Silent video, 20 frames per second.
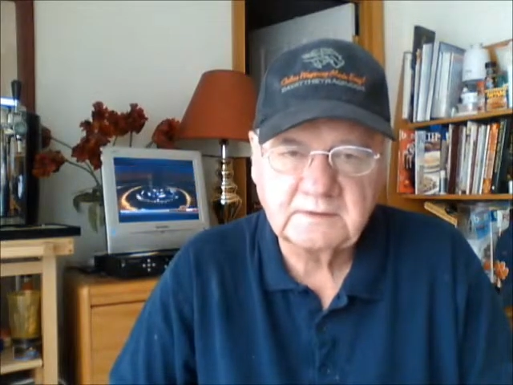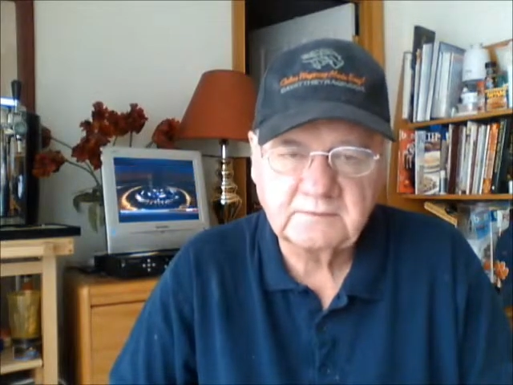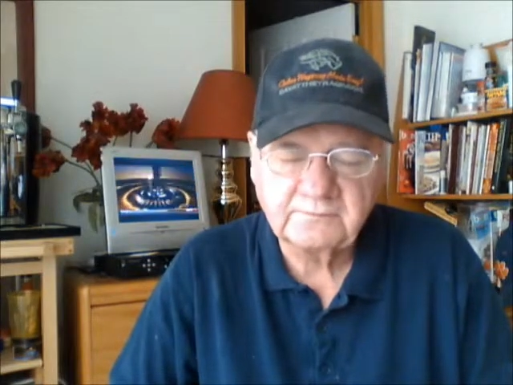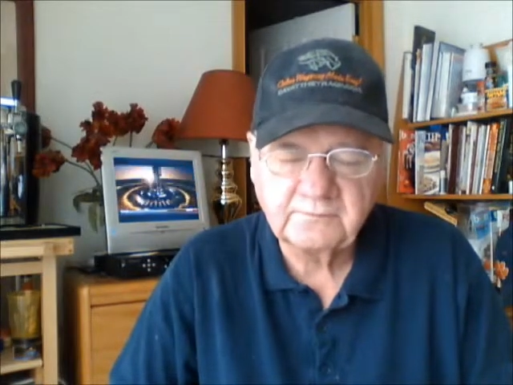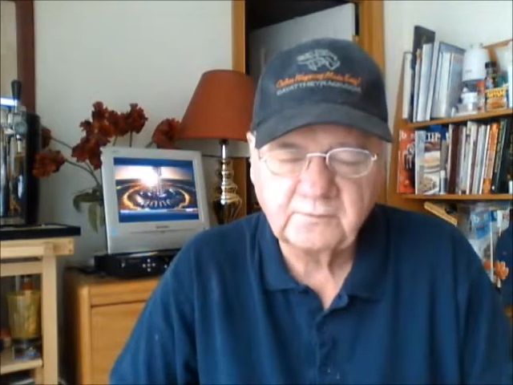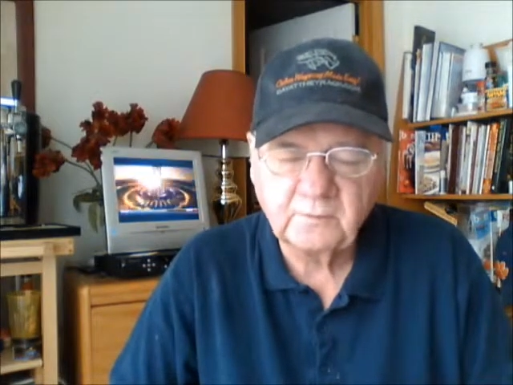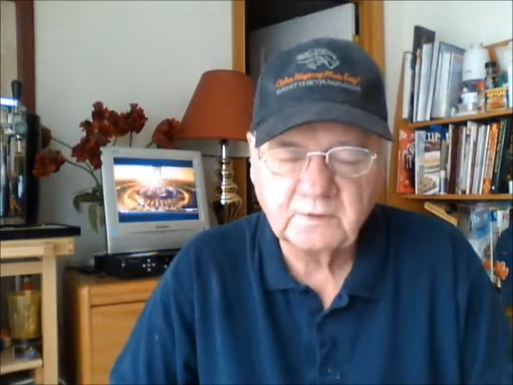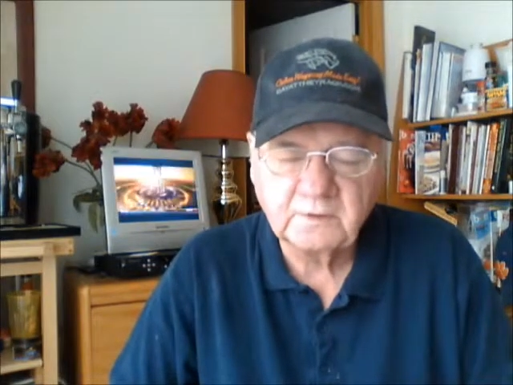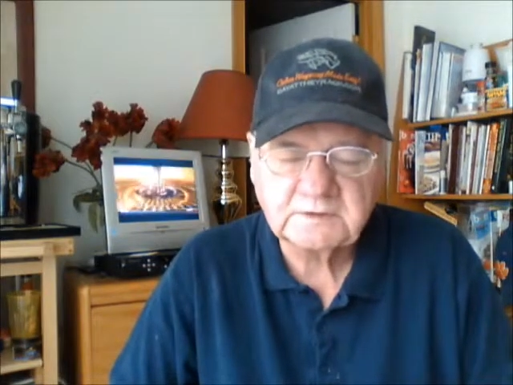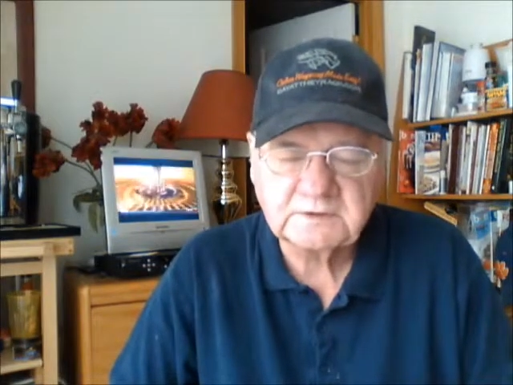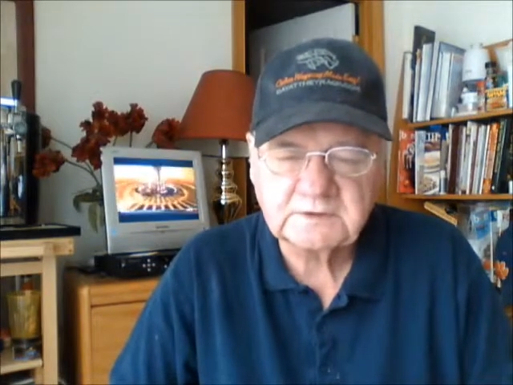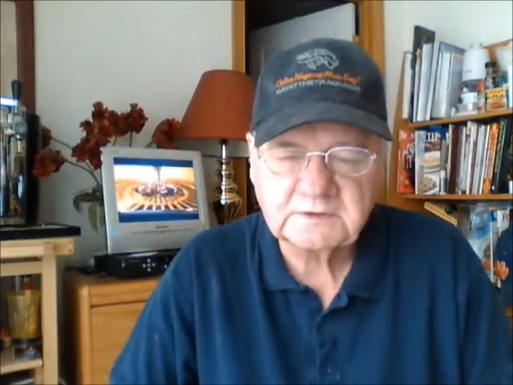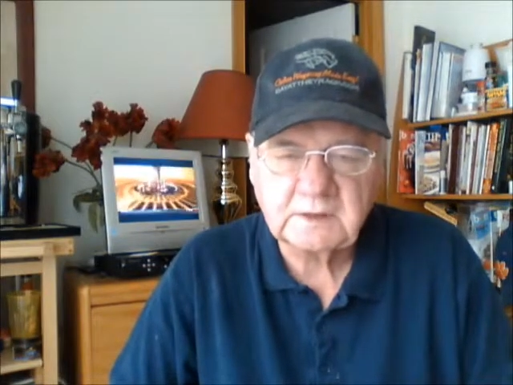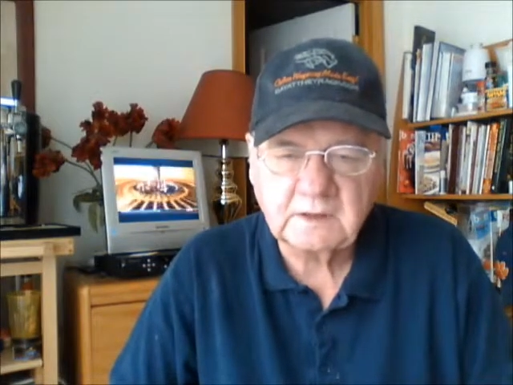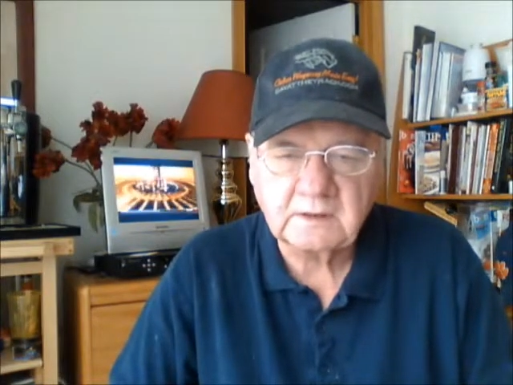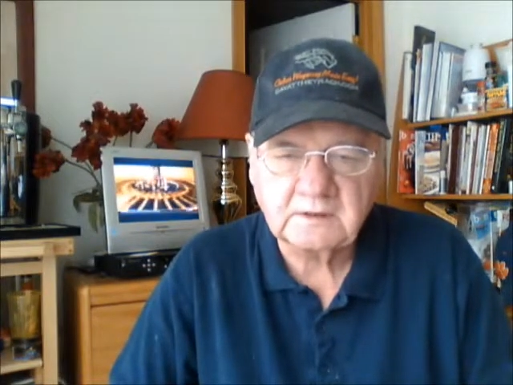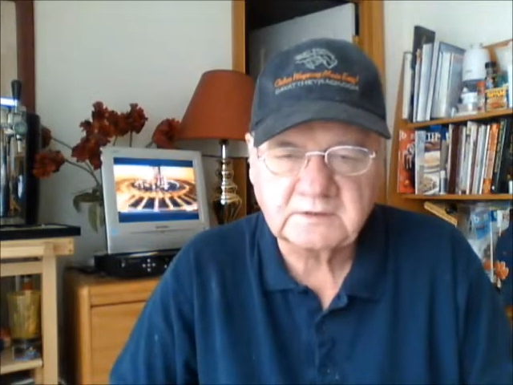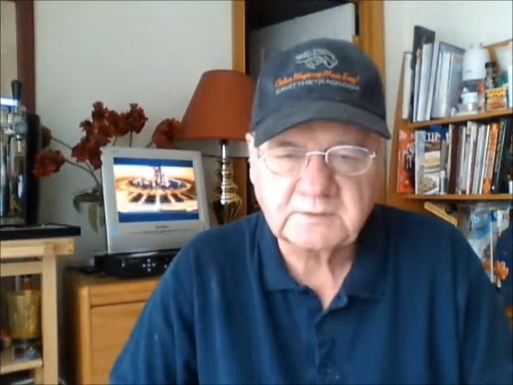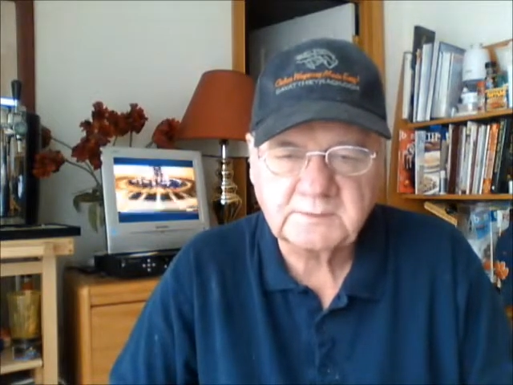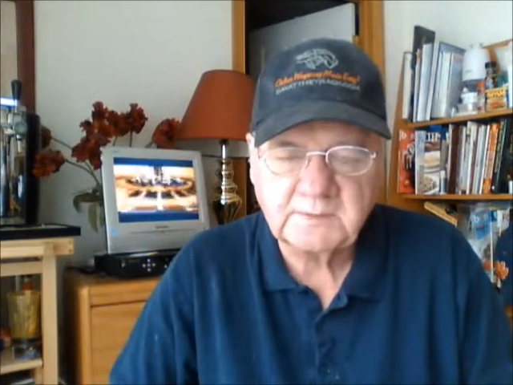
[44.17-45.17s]
four
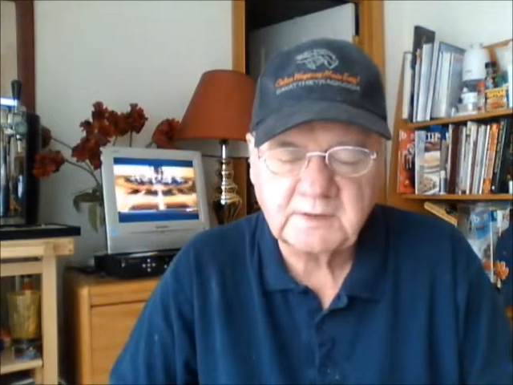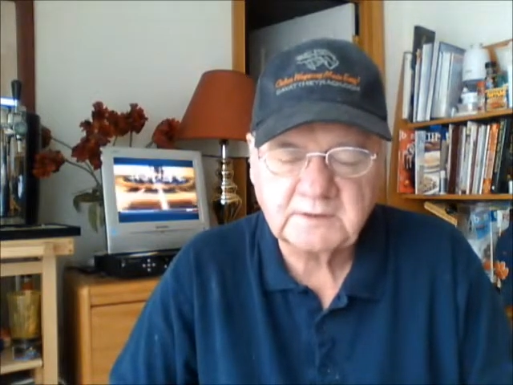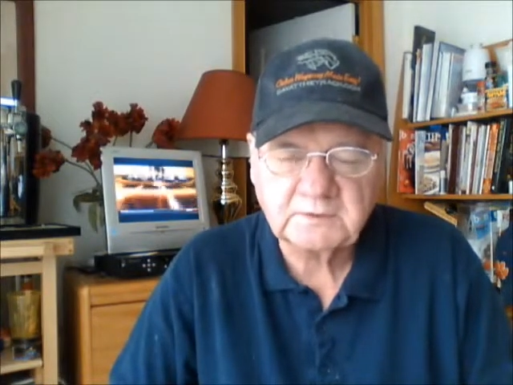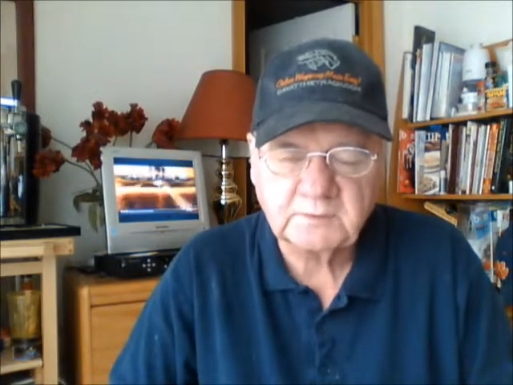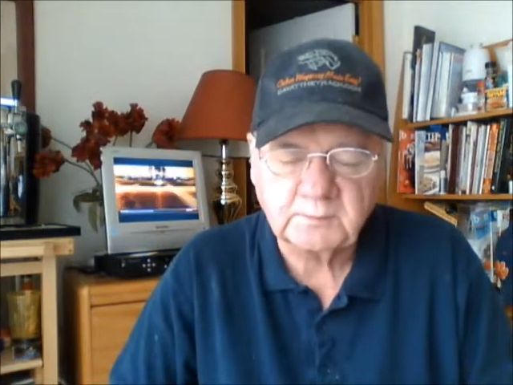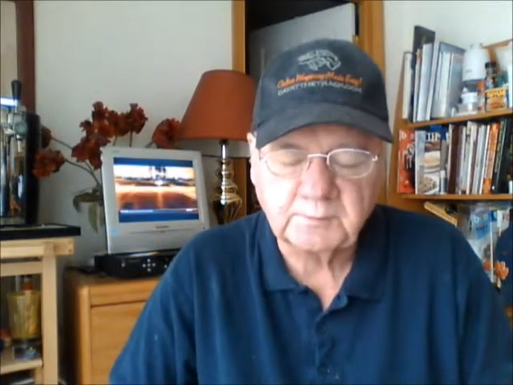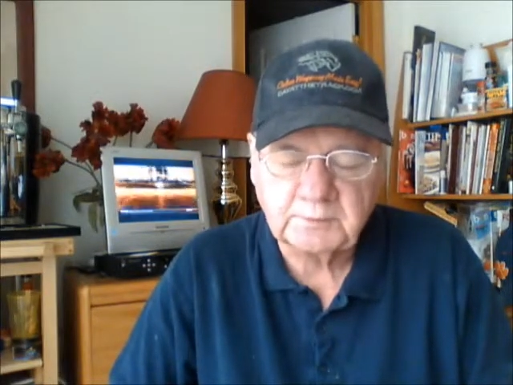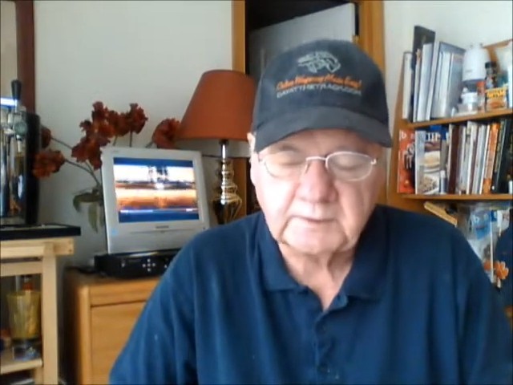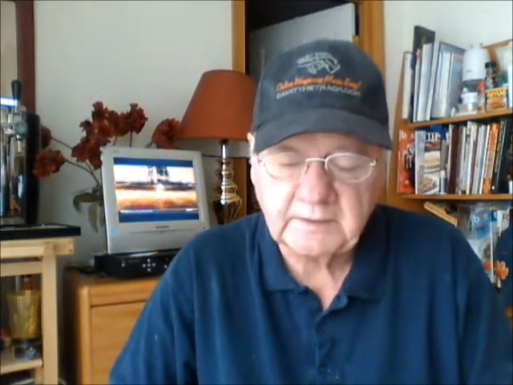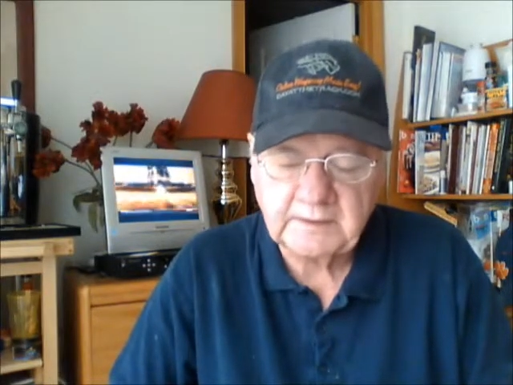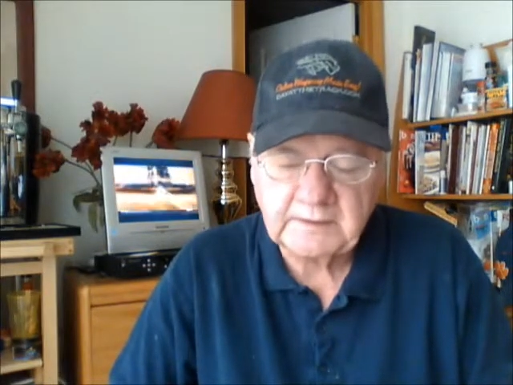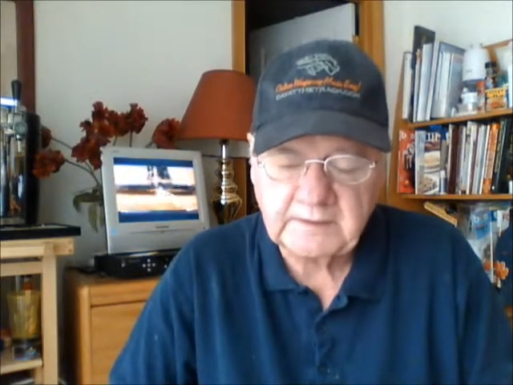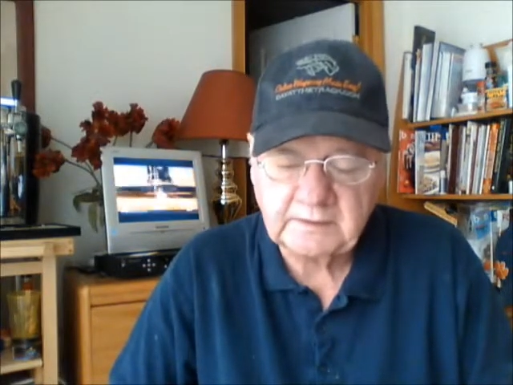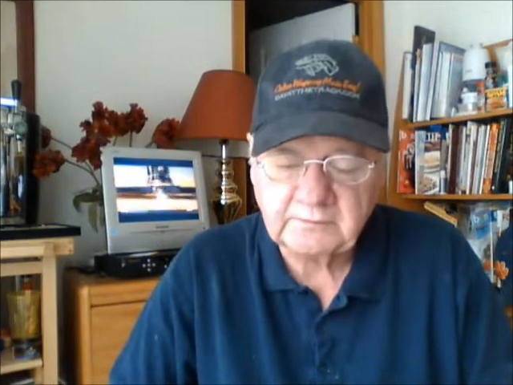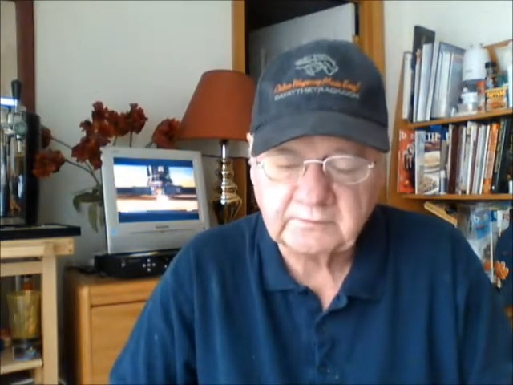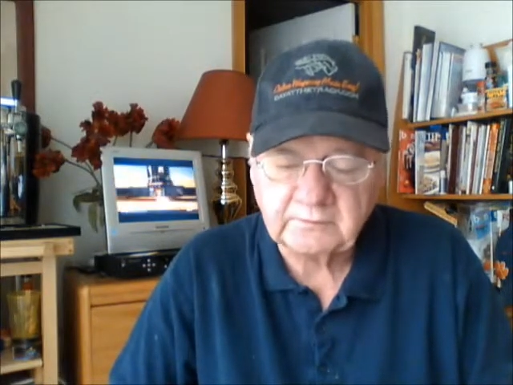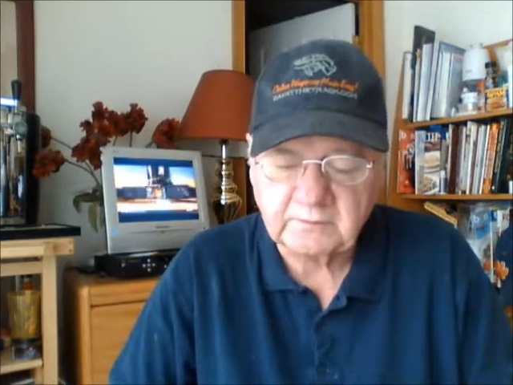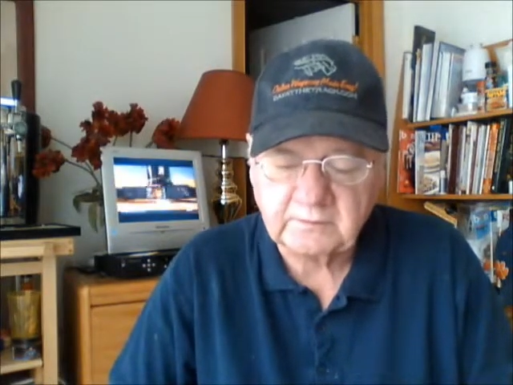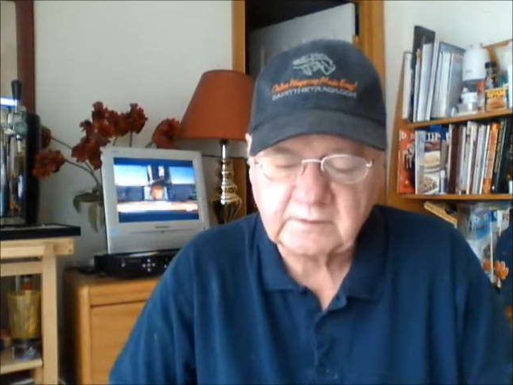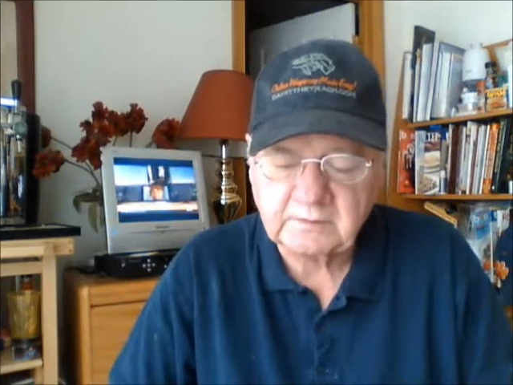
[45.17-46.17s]
star special play
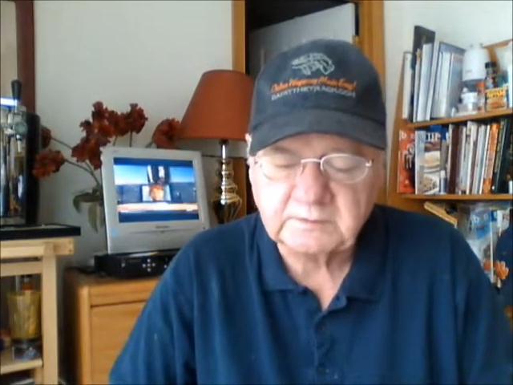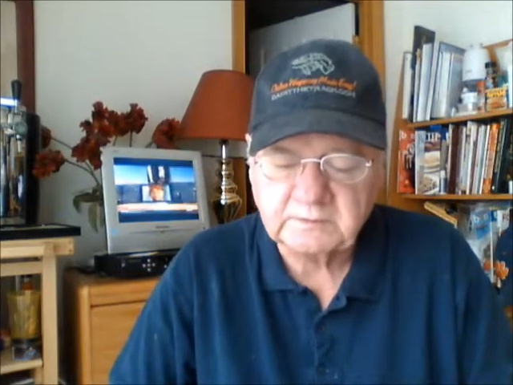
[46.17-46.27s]
entry,